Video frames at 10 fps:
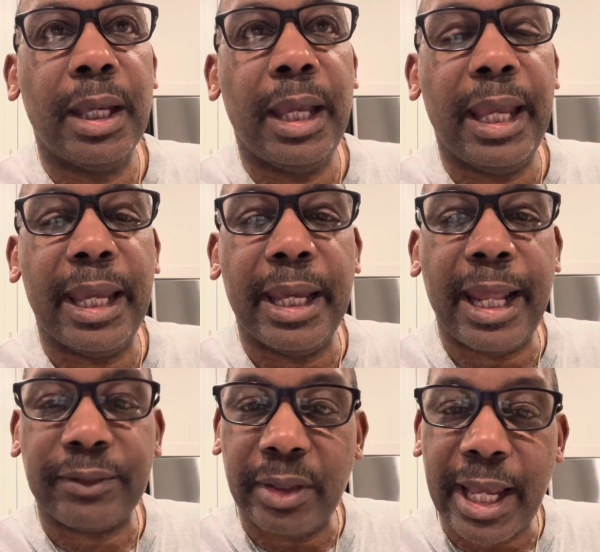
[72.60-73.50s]
And
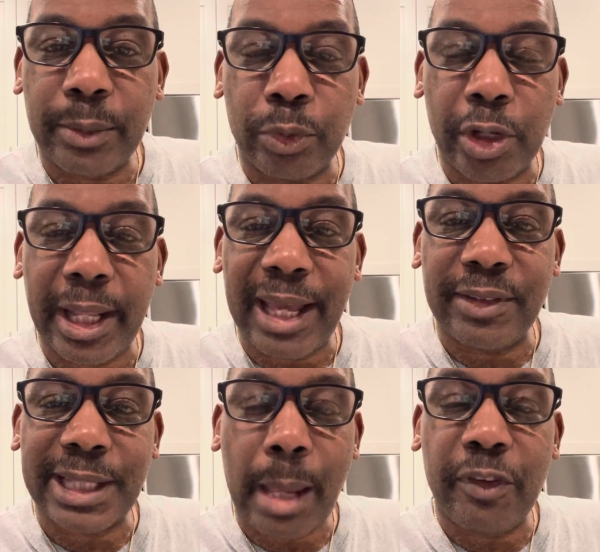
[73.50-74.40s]
after that, we're going to have a
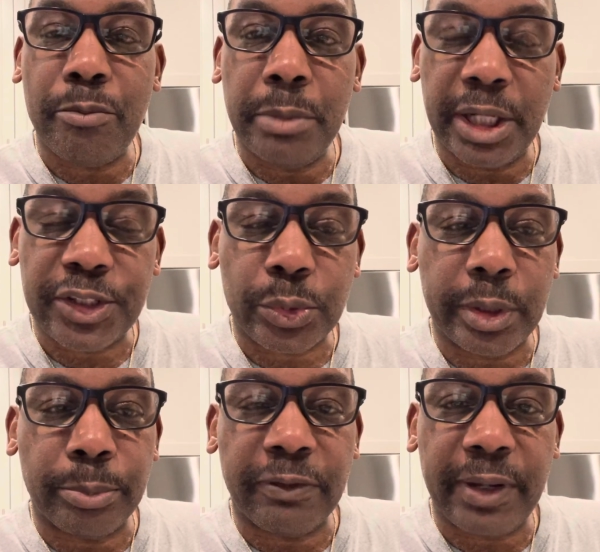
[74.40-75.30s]
time of ministry,
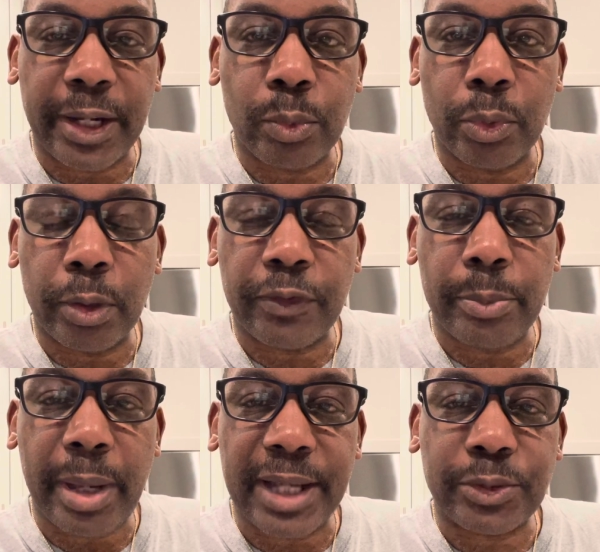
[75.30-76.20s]
prophetic word
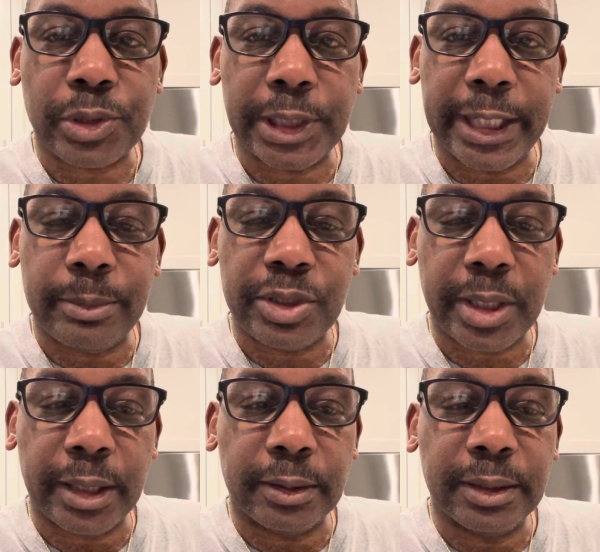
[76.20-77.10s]
from Pastors Glenn and
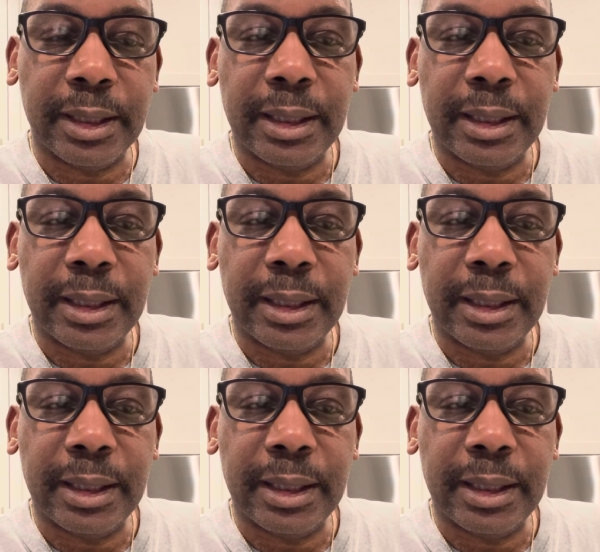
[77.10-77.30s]
Michelle.